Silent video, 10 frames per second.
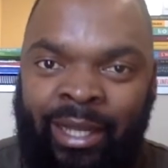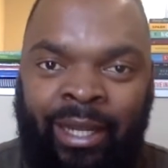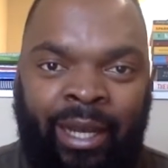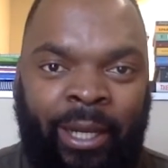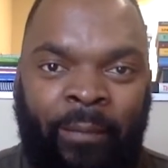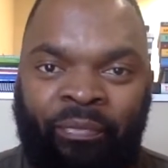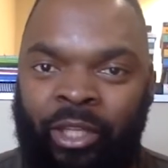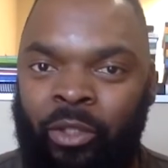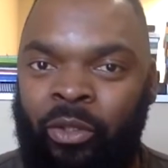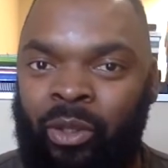an
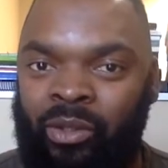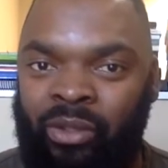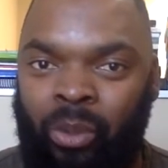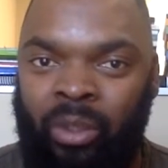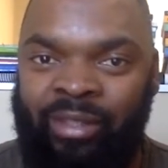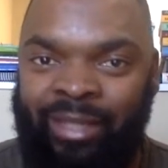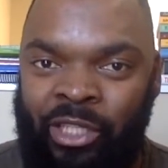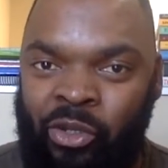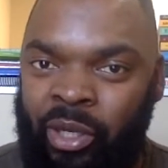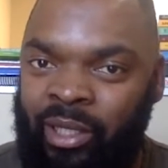adult or a
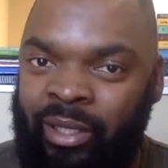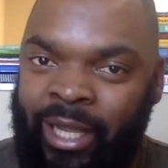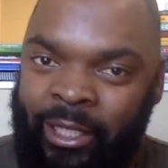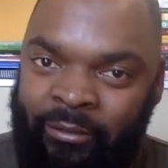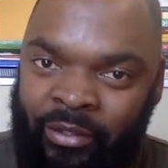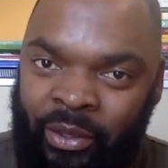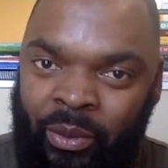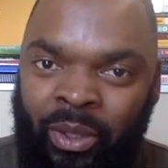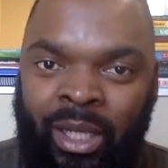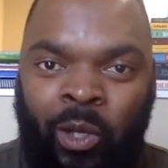teenager in an
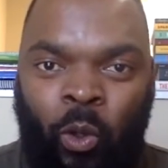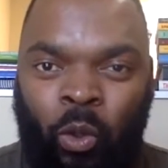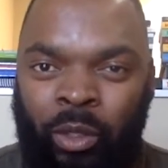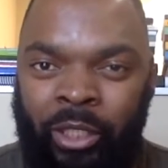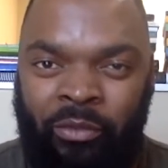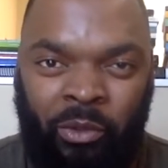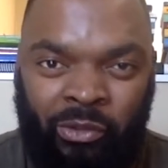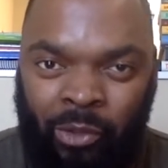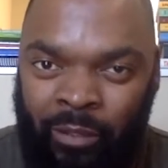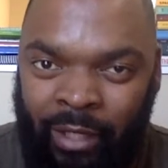interview, or if you're
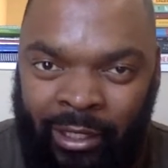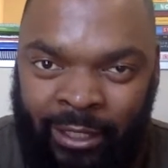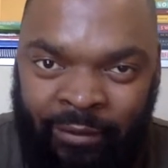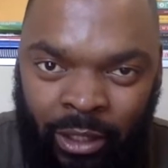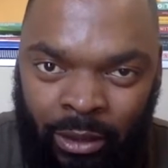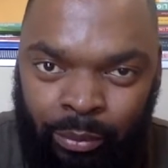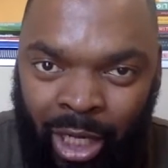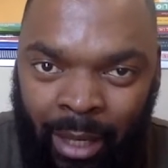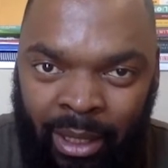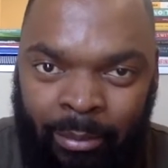solving a difficult
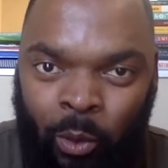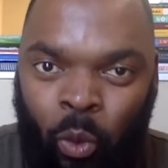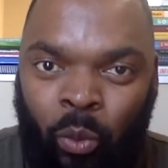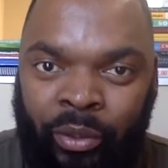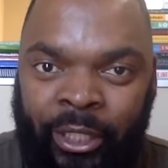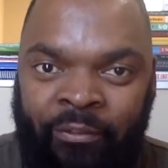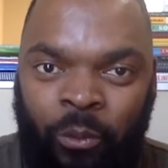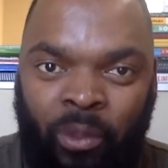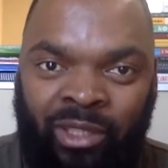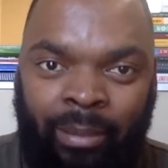problem, or if you
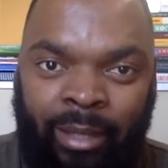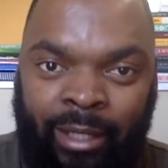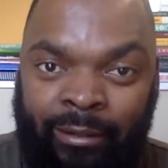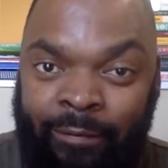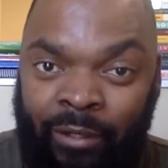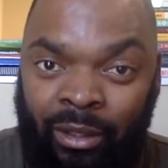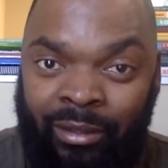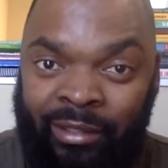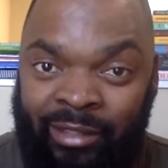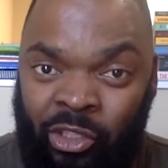want to make a difficult
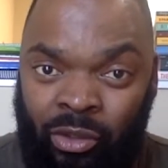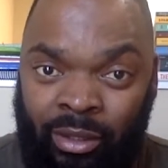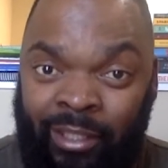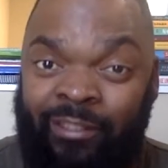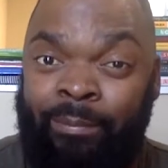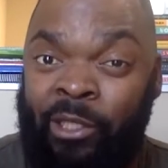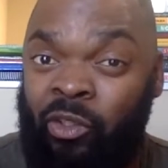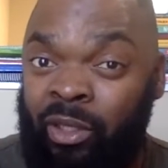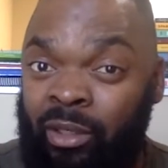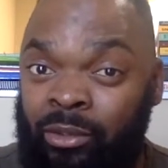decision,
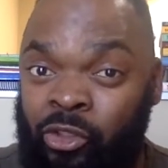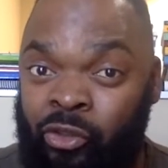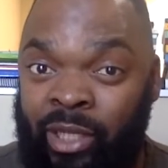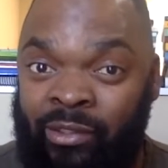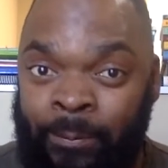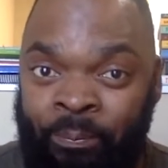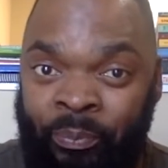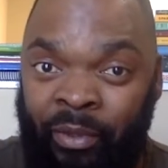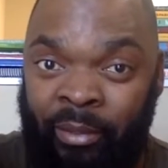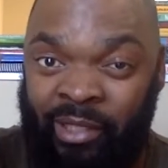especially under stress,
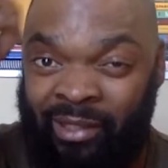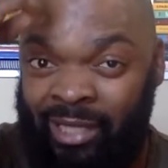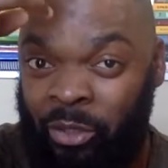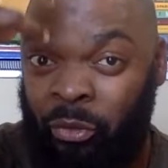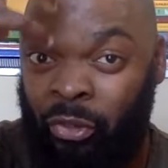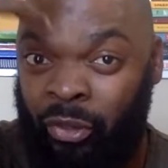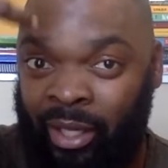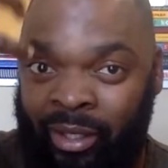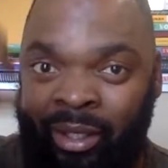because that's how you think.